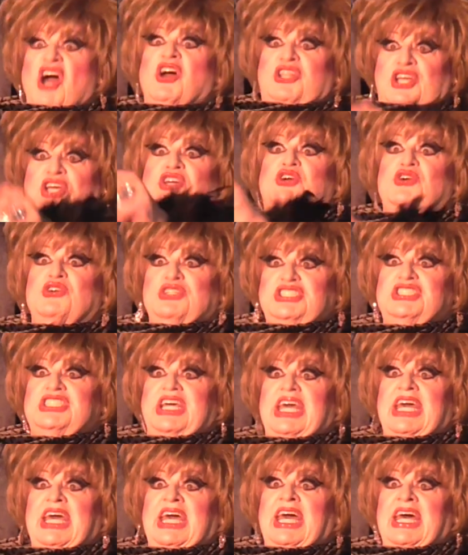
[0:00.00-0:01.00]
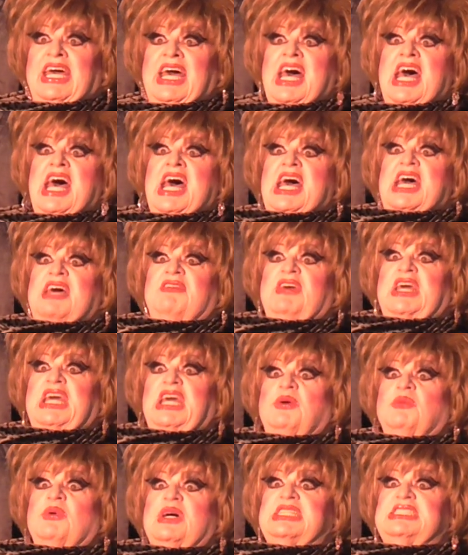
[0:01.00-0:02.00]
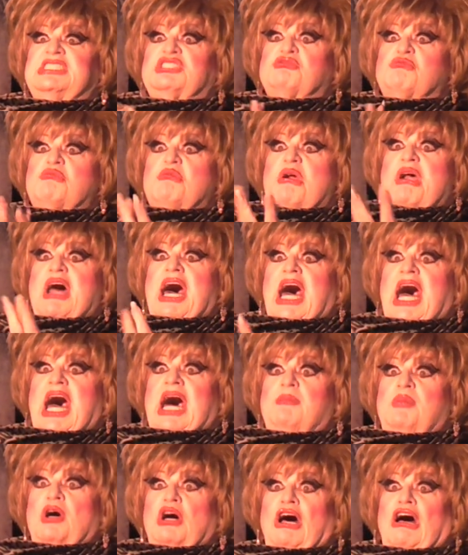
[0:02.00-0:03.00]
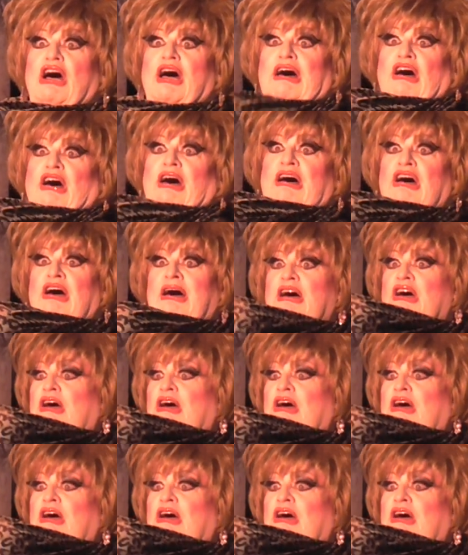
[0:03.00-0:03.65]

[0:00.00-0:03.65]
go to Goodyear if he wants rubber.